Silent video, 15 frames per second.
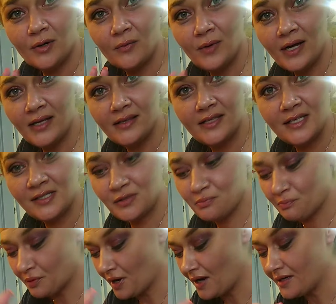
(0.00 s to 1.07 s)
what this
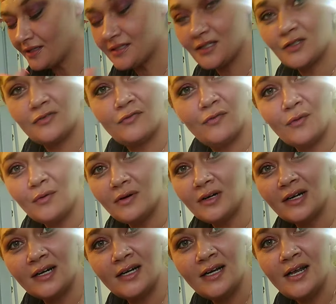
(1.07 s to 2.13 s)
product is
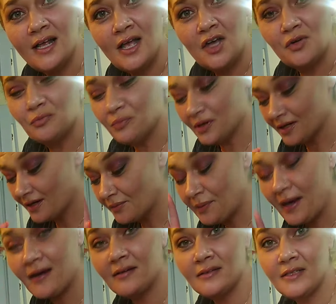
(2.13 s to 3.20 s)
for, but
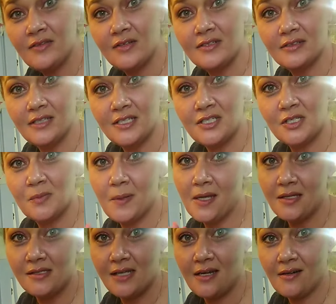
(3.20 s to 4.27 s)
apparently they're delicious
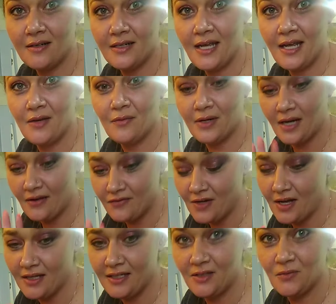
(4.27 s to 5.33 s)
because Zane already ate one. I've not
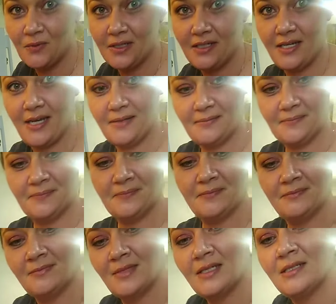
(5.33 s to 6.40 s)
eaten one yet.
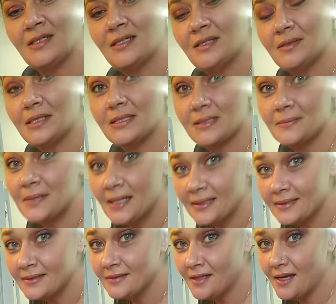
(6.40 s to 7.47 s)
Because I'm not
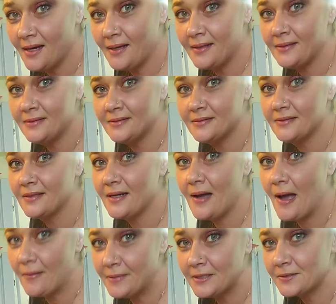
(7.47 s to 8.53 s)
going to lie,
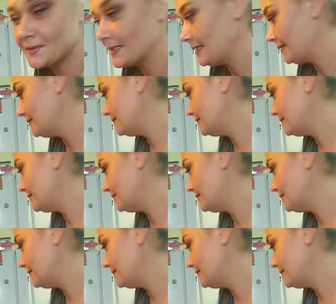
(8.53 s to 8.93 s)
I've been drinking.